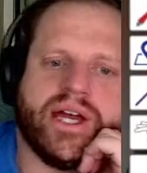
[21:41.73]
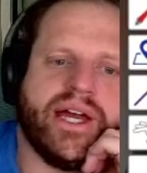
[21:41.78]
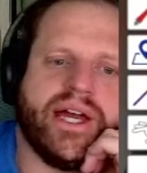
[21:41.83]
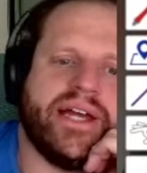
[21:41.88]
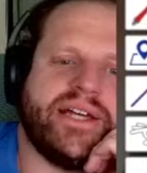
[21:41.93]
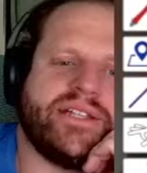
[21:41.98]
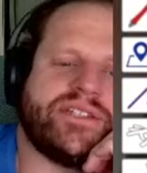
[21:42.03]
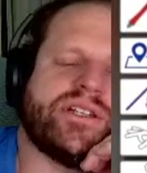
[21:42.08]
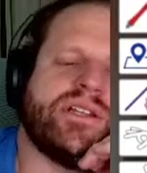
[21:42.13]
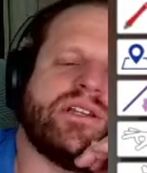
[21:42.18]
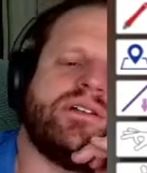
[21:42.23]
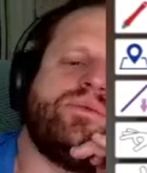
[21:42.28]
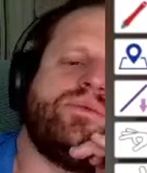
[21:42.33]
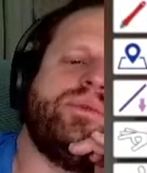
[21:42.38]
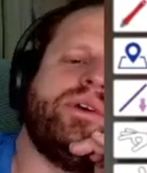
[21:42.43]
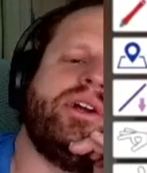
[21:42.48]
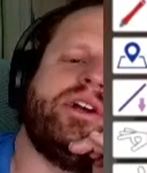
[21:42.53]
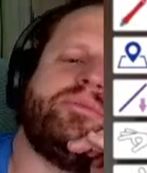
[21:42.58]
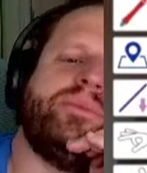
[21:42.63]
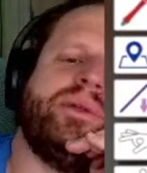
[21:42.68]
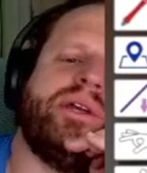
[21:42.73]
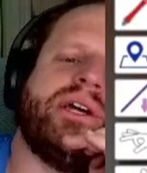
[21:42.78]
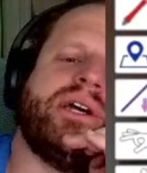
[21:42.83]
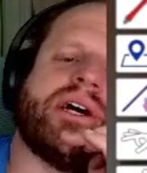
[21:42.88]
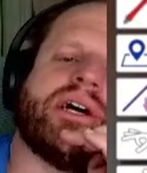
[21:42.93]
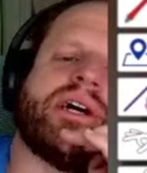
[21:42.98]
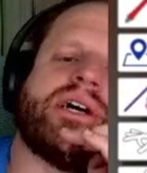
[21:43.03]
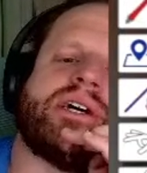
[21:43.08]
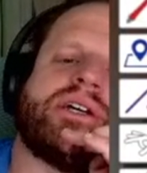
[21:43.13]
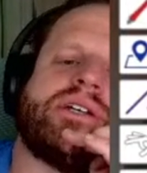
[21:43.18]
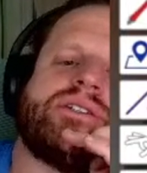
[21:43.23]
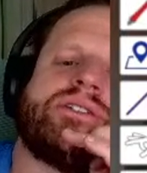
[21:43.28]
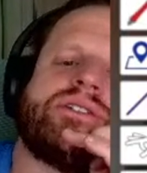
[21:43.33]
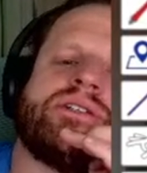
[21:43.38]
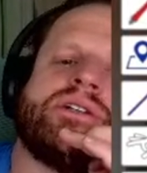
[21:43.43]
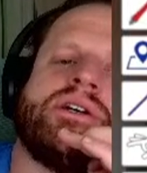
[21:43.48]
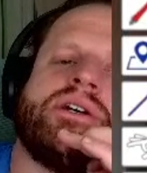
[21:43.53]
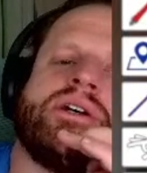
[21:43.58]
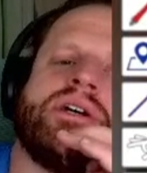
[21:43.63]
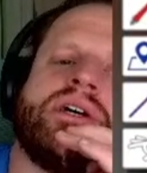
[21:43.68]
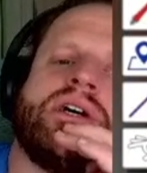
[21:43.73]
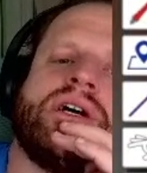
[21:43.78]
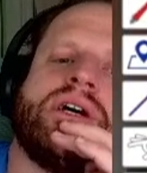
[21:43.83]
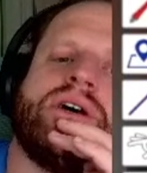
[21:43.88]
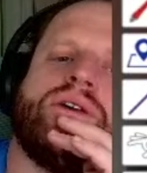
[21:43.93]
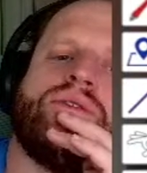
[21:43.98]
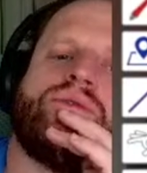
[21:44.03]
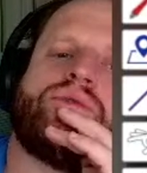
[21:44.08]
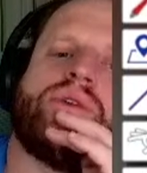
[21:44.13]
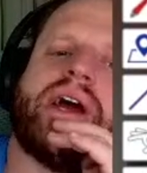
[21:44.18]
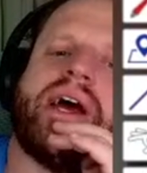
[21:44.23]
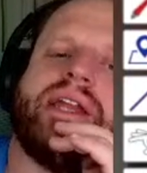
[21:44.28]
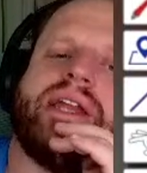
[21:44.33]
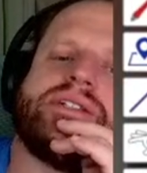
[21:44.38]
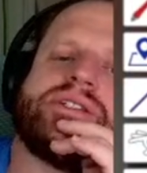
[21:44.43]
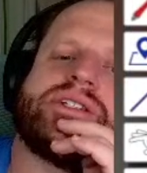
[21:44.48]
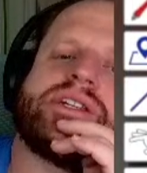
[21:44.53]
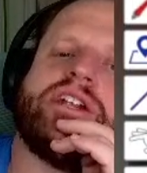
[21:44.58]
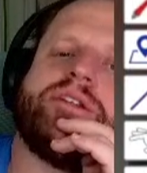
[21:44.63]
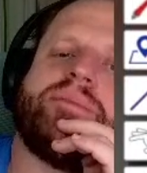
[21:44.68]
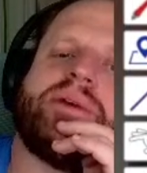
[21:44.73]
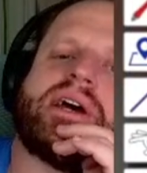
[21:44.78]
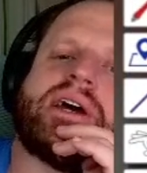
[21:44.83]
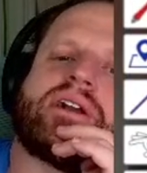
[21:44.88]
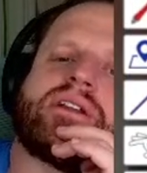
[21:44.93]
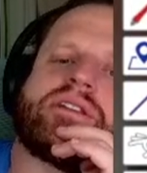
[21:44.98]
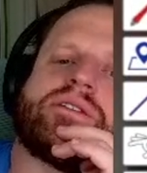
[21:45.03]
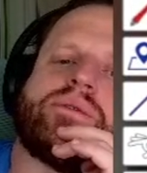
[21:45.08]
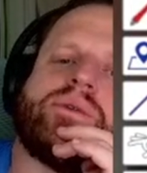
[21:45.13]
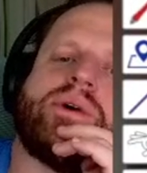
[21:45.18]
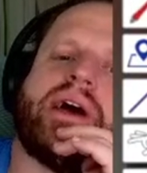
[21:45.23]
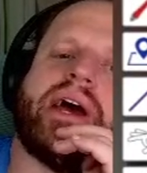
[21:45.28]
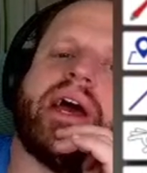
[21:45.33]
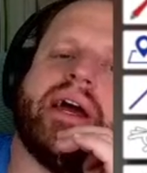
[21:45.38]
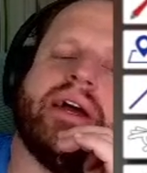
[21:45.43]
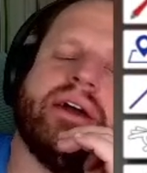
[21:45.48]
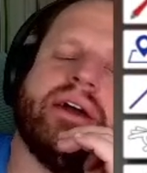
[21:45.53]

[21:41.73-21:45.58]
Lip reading: it's a little weird because red is going to be out of the way.